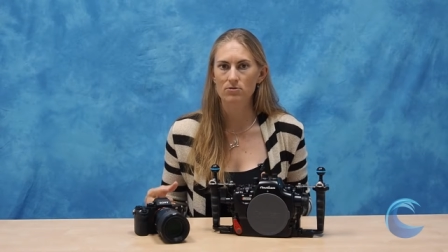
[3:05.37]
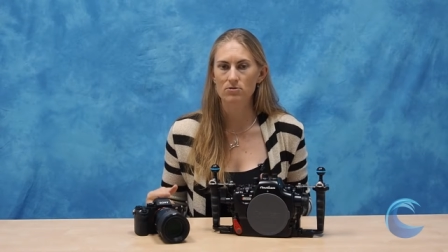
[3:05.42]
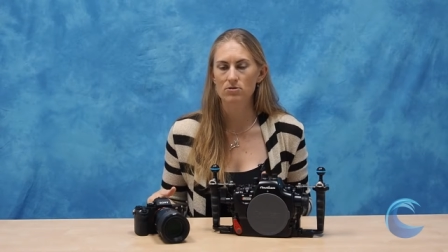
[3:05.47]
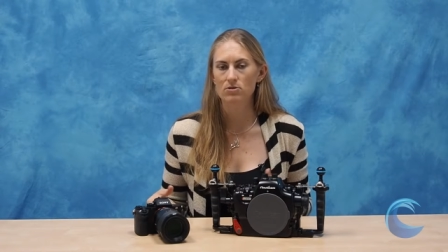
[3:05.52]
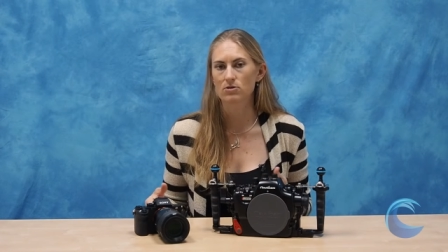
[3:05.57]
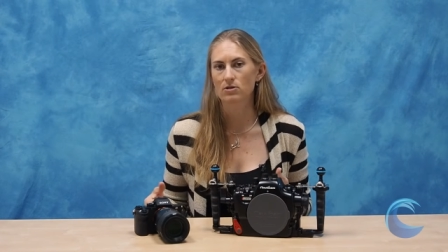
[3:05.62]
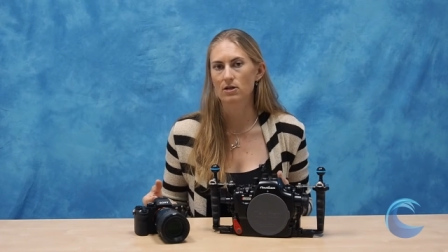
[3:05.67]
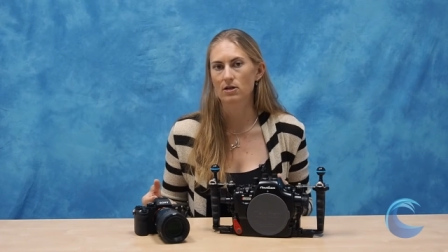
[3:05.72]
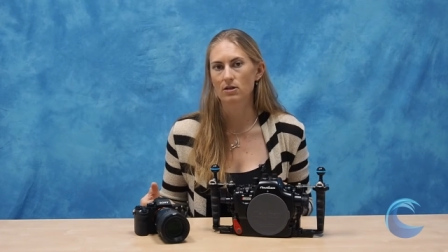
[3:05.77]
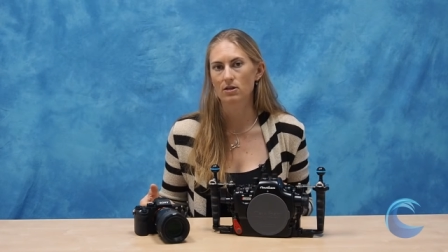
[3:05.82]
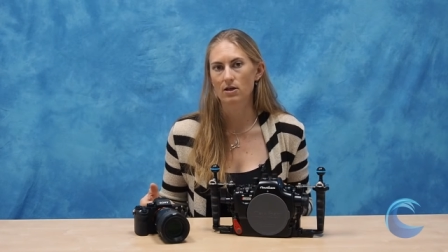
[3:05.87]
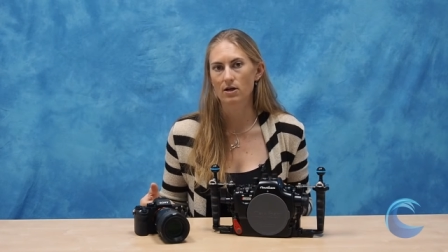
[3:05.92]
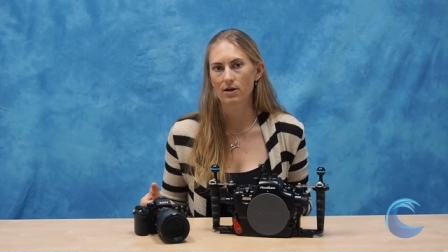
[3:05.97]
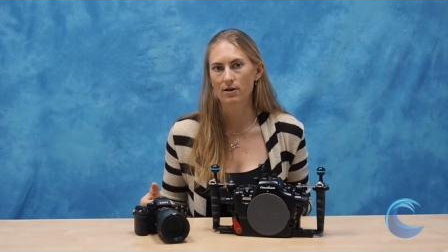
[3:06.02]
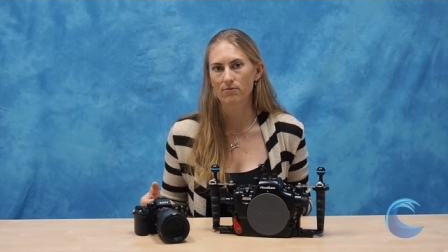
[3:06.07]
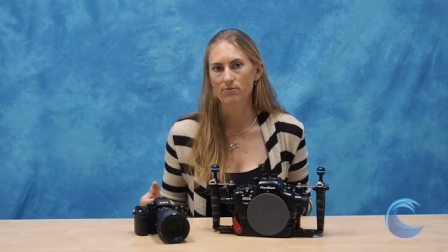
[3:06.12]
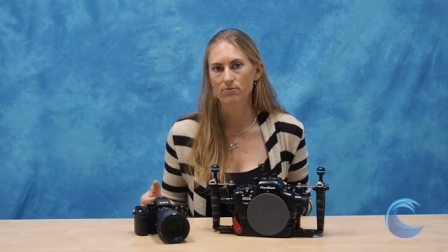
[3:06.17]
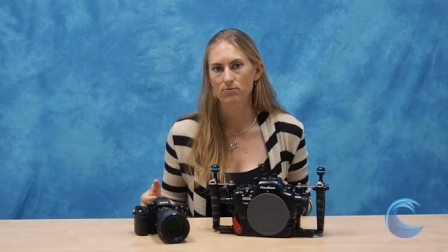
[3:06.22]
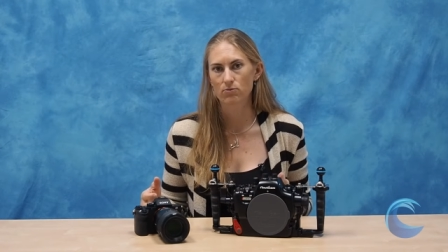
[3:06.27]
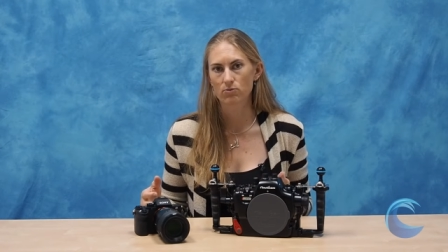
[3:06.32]
so you get a lot
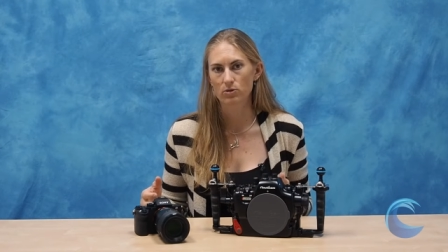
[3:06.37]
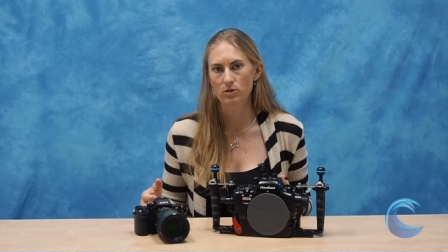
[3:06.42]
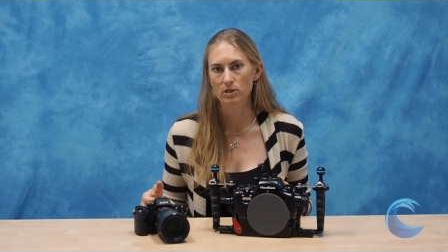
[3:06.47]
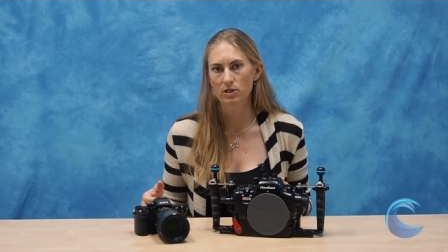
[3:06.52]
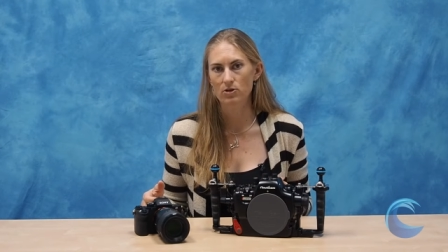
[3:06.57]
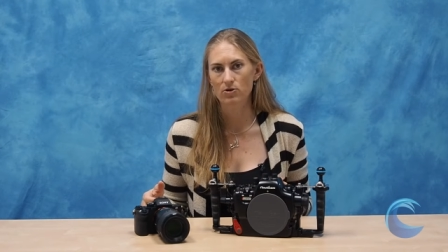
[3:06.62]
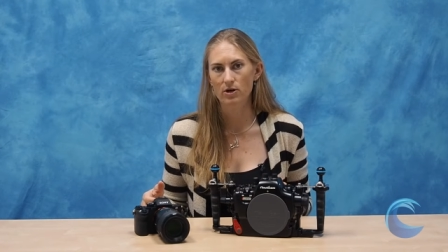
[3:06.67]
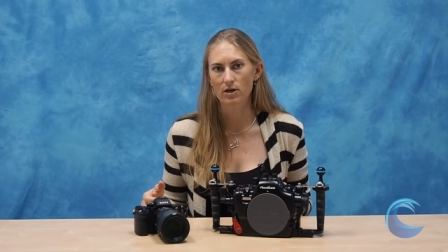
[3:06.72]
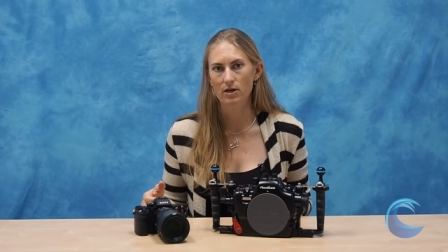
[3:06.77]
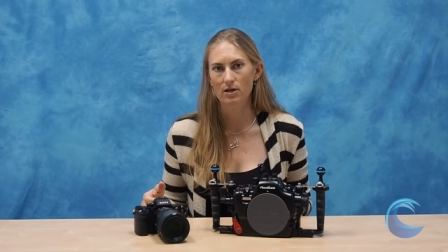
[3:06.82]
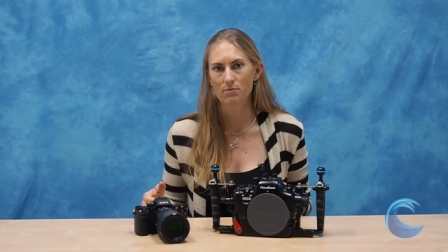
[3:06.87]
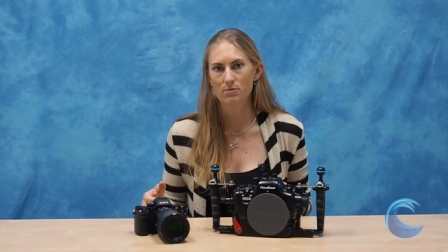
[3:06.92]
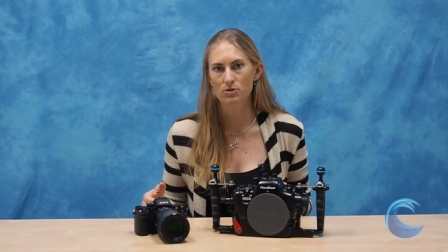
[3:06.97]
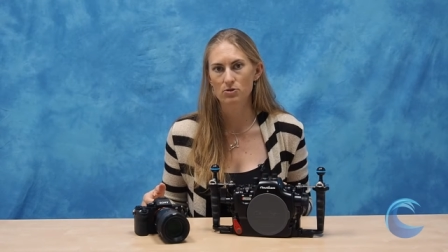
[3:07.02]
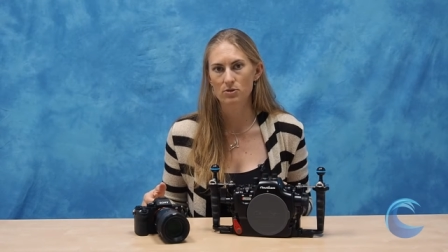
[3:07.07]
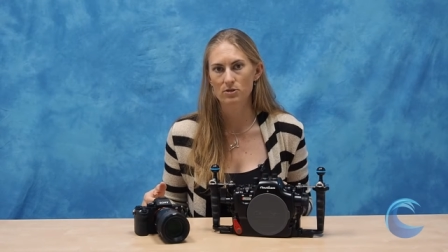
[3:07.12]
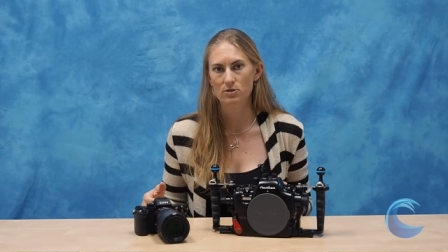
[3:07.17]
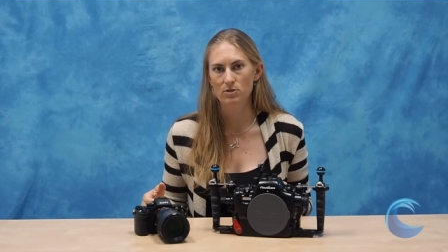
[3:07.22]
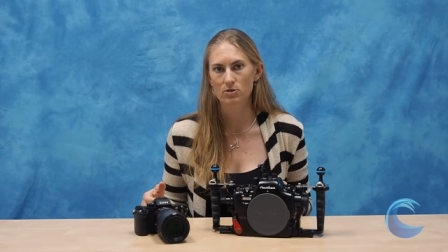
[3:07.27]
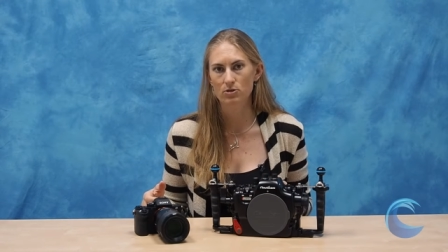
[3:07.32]
of really great image
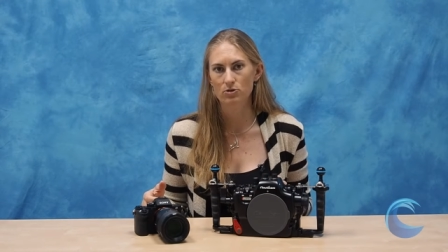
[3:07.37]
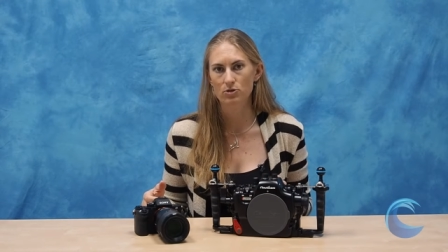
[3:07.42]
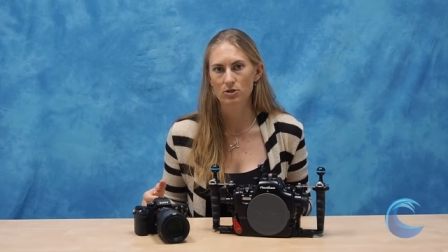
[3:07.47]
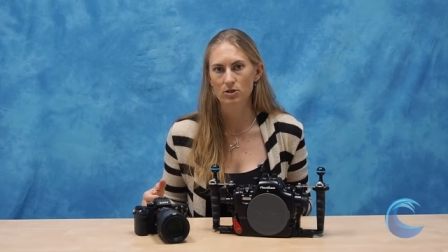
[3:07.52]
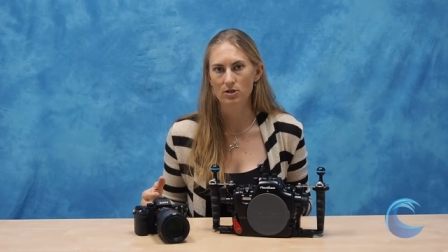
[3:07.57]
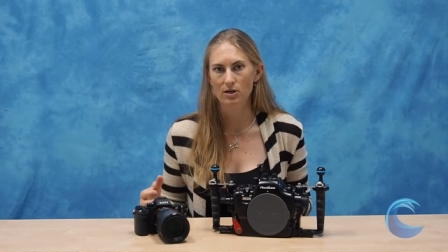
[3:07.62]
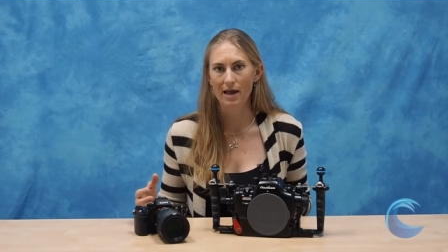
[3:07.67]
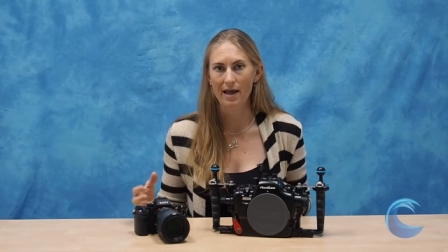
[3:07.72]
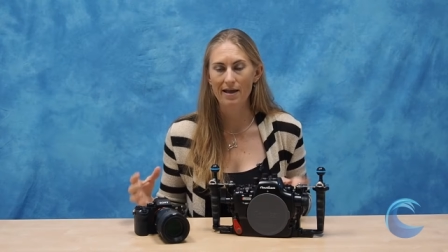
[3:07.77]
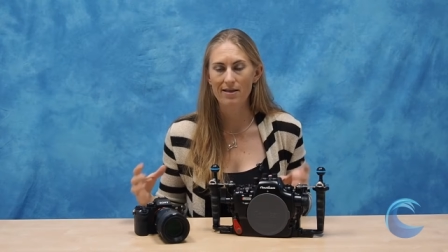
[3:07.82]
resolution